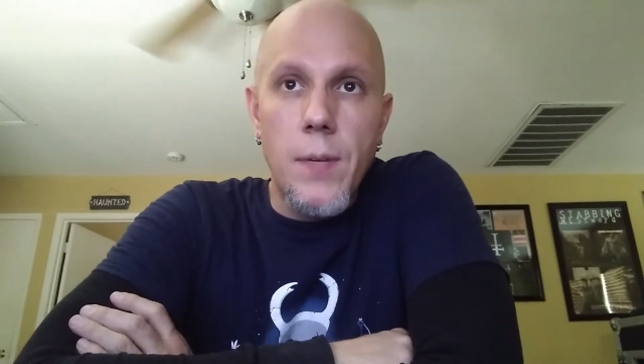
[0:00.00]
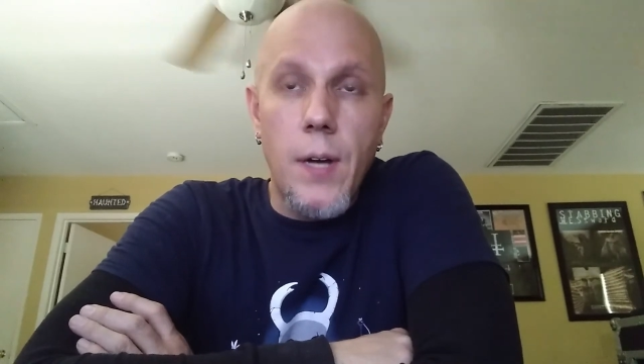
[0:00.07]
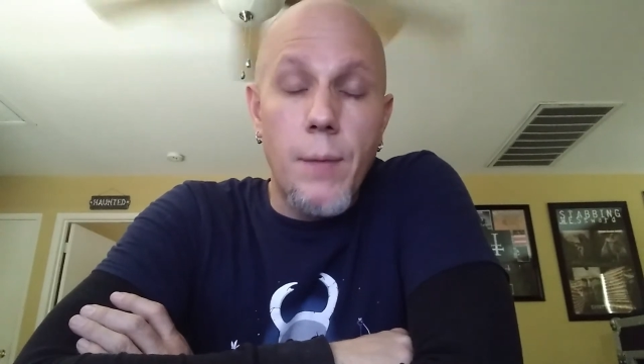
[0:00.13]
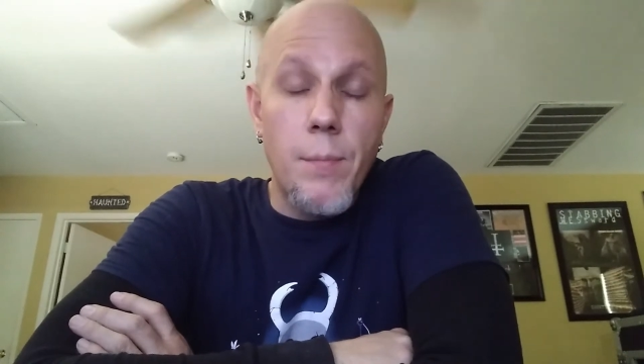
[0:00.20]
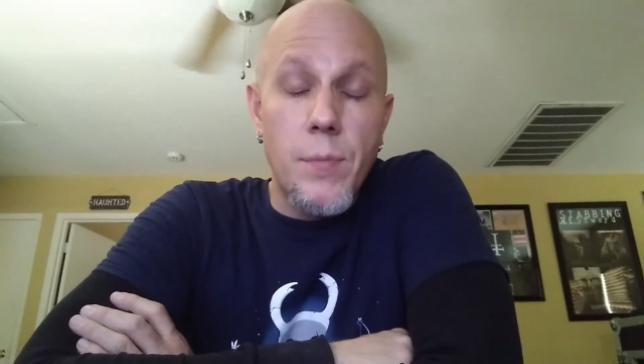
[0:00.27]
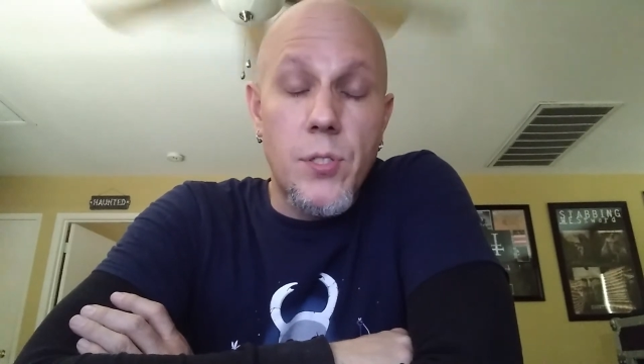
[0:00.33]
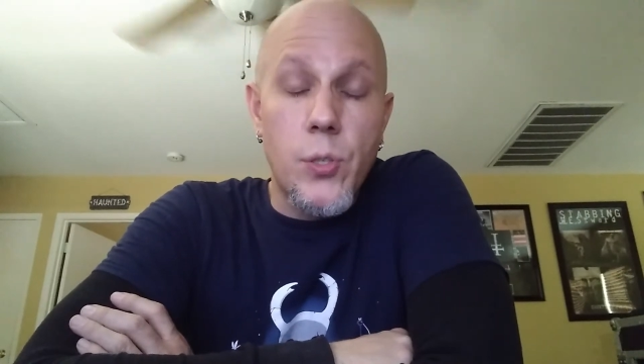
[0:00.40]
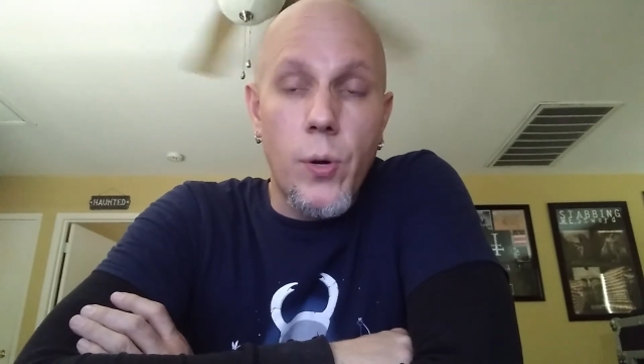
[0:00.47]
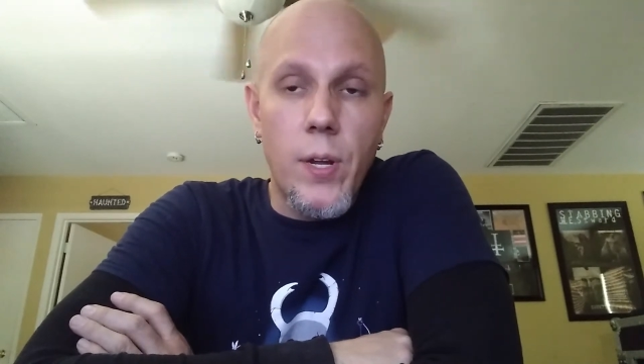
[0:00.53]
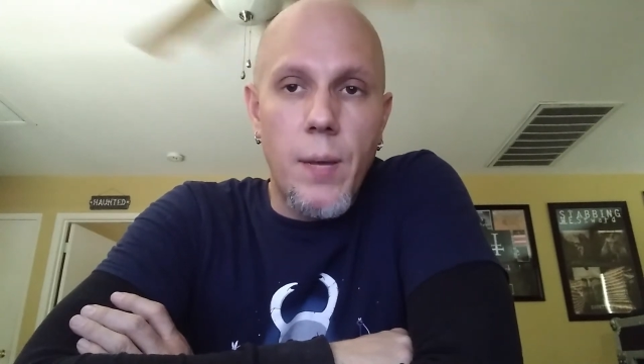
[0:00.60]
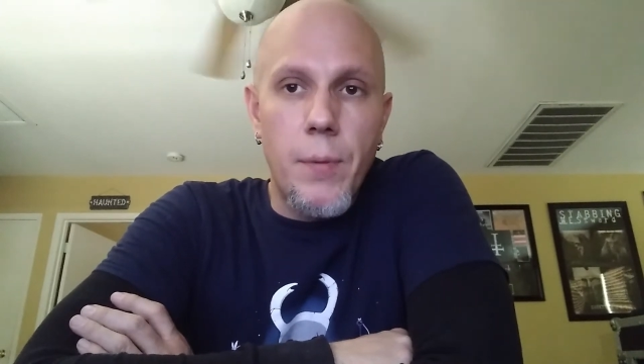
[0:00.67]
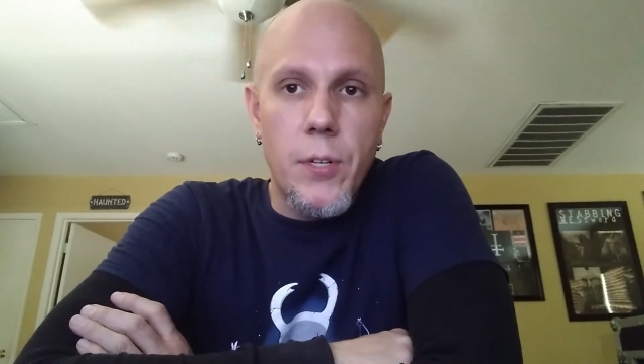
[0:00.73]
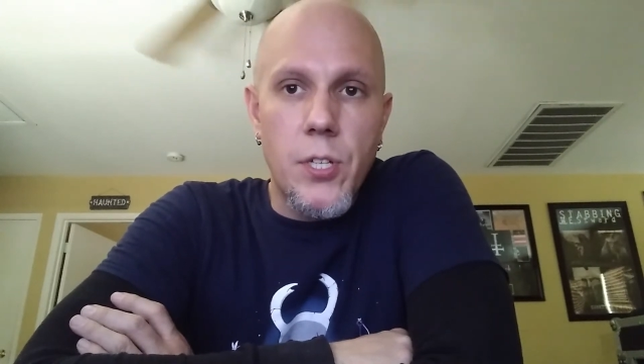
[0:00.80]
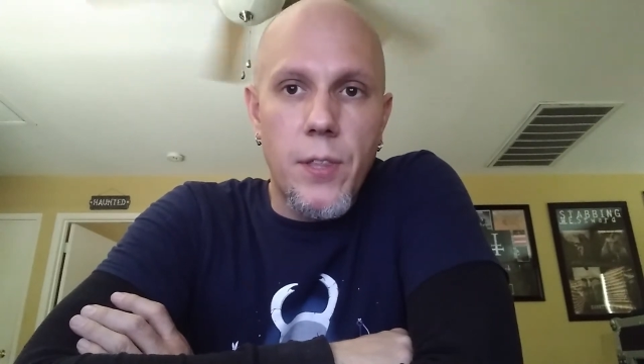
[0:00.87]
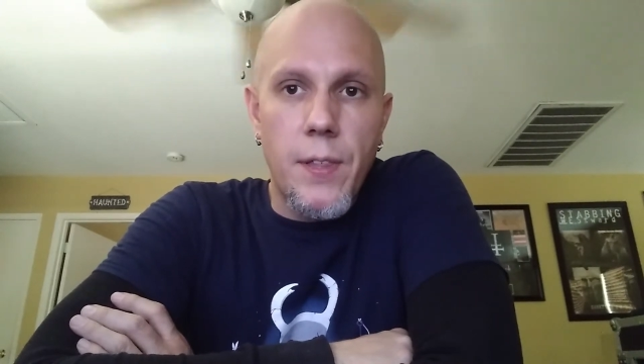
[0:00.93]
I'm sorting
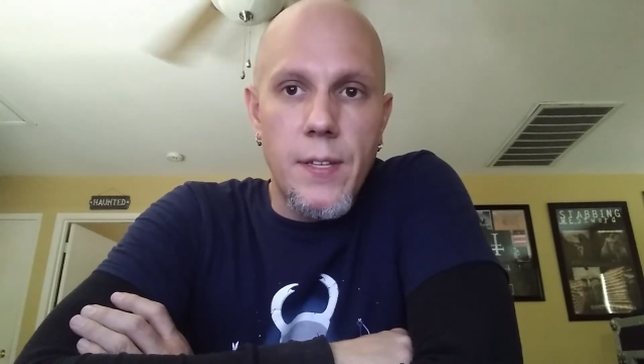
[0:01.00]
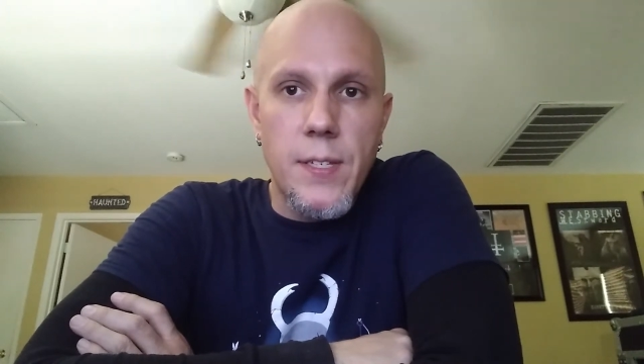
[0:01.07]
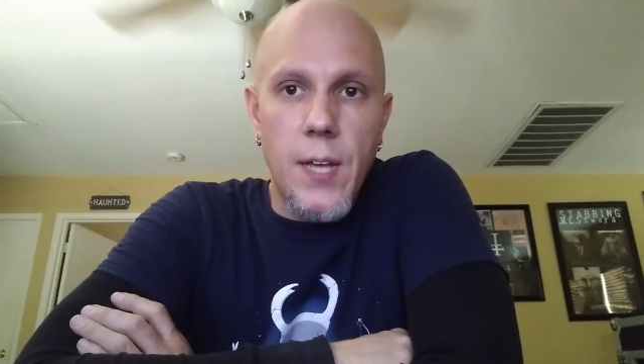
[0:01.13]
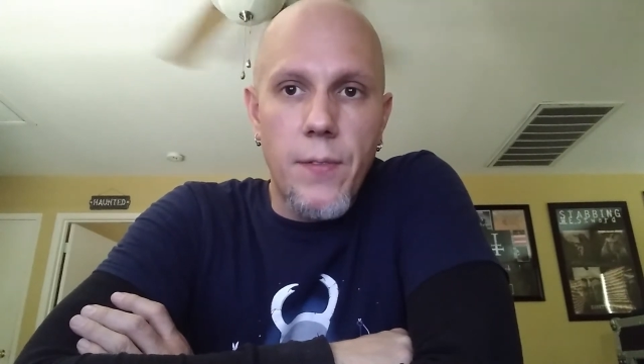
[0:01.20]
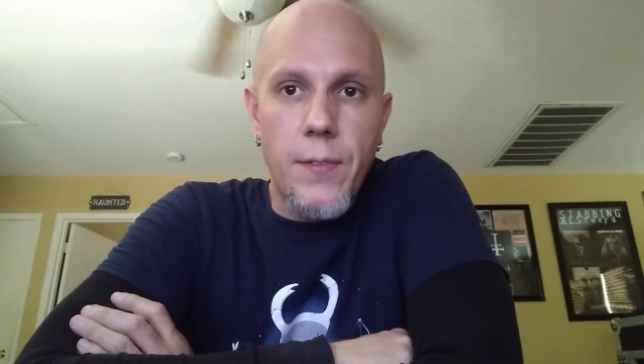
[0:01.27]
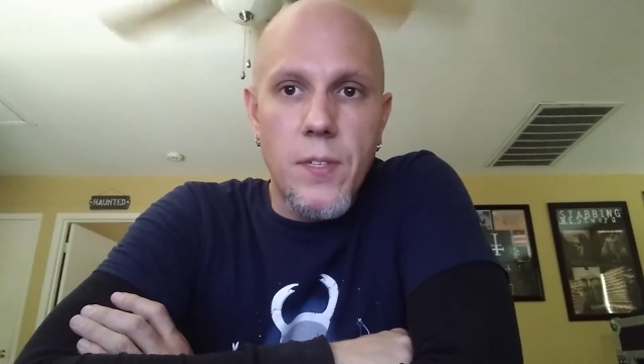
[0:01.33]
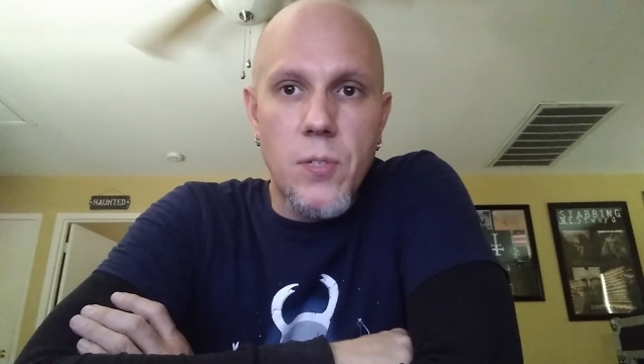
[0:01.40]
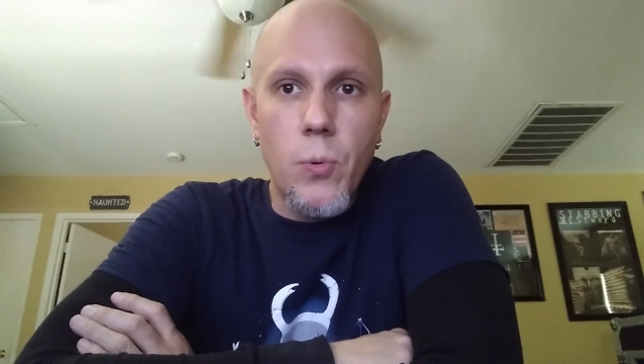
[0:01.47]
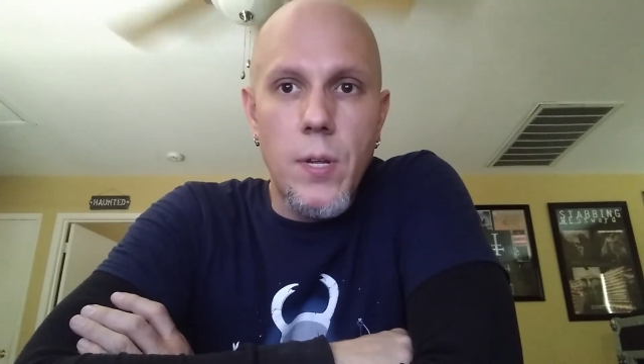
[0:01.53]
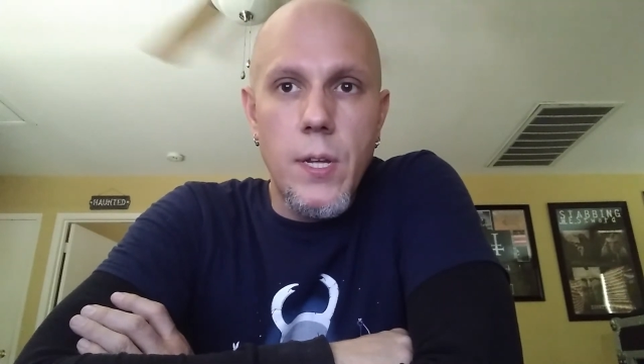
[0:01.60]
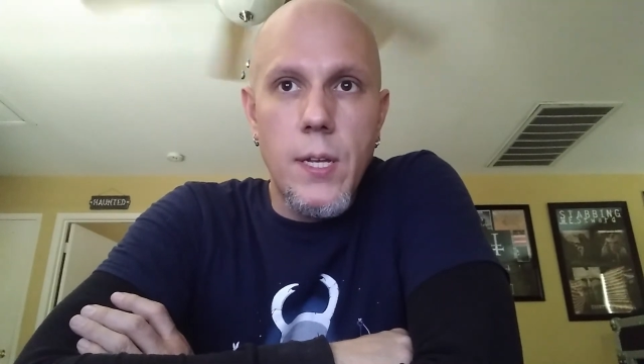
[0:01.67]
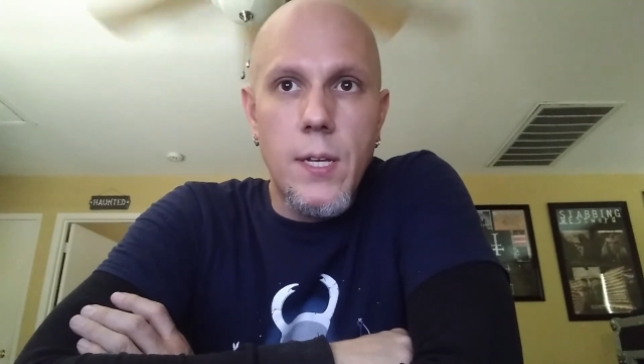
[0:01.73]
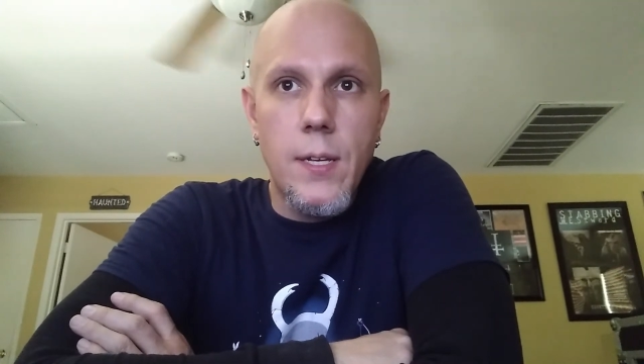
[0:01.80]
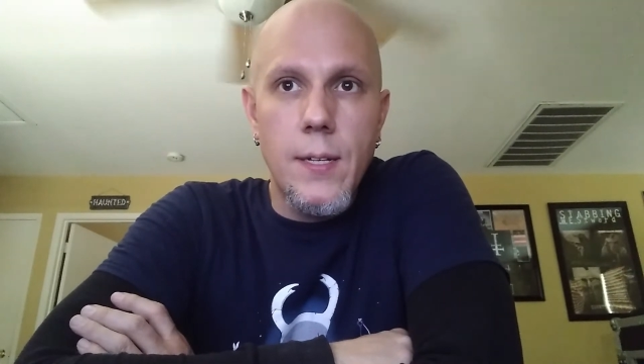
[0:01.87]
a bunch of things out this week.